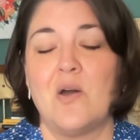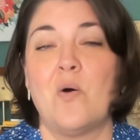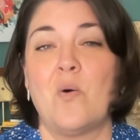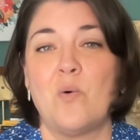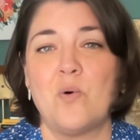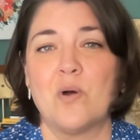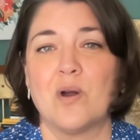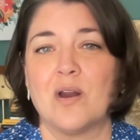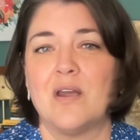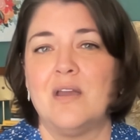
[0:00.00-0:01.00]

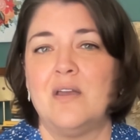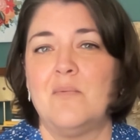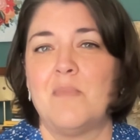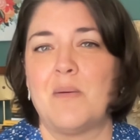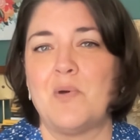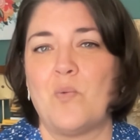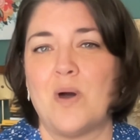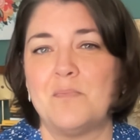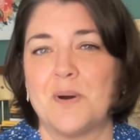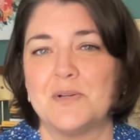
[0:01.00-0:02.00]
Or maybe one
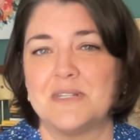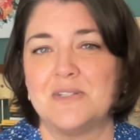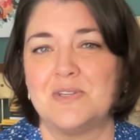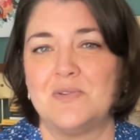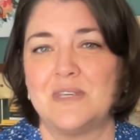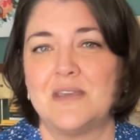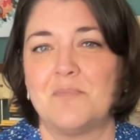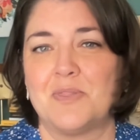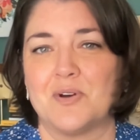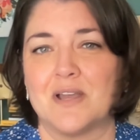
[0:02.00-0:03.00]
person is using it,
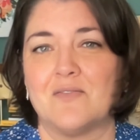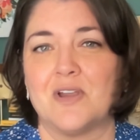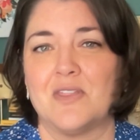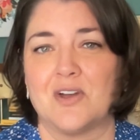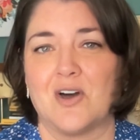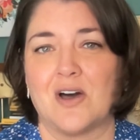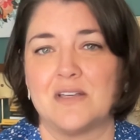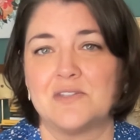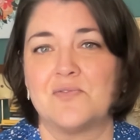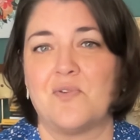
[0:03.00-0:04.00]
but they're covering the
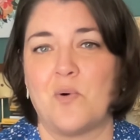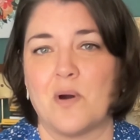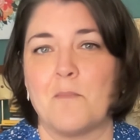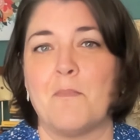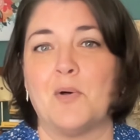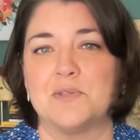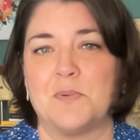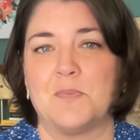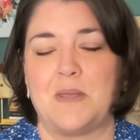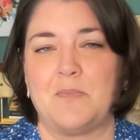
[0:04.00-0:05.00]
cost for multiple
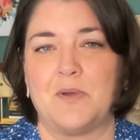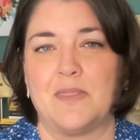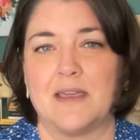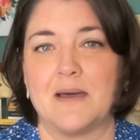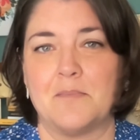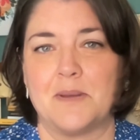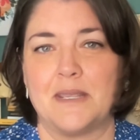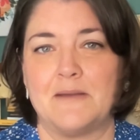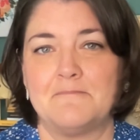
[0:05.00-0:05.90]
people in the company.